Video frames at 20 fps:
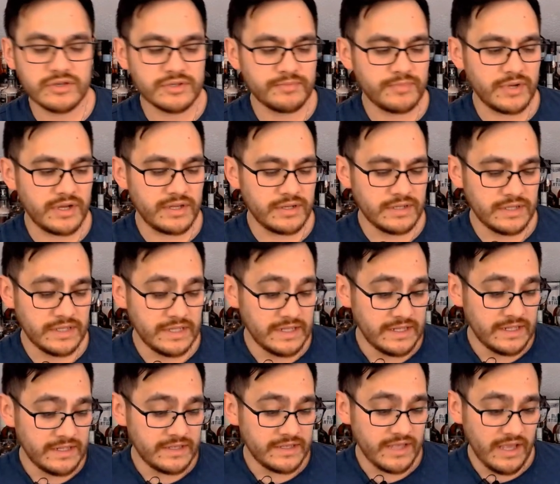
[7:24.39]
but
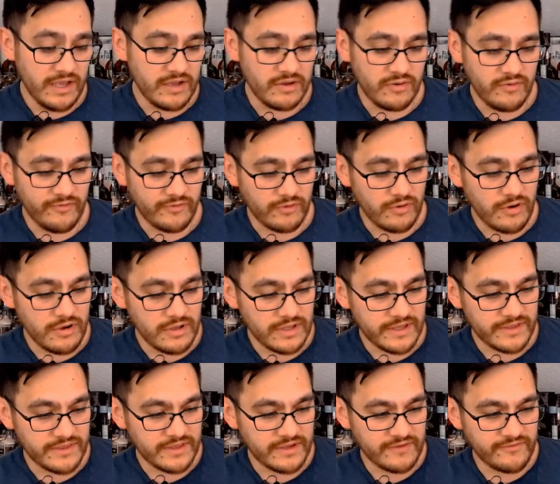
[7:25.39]
yeah, overall, I
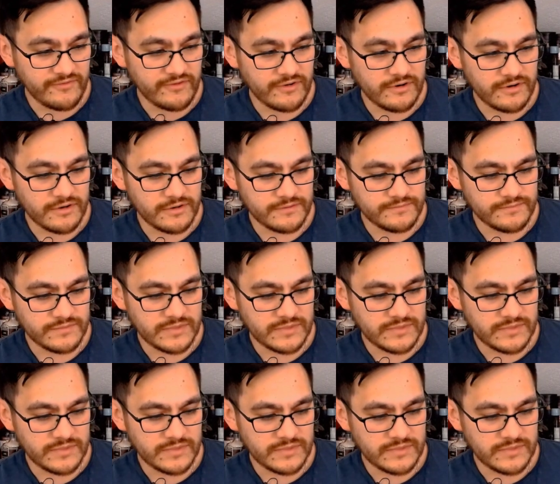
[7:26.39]
think for,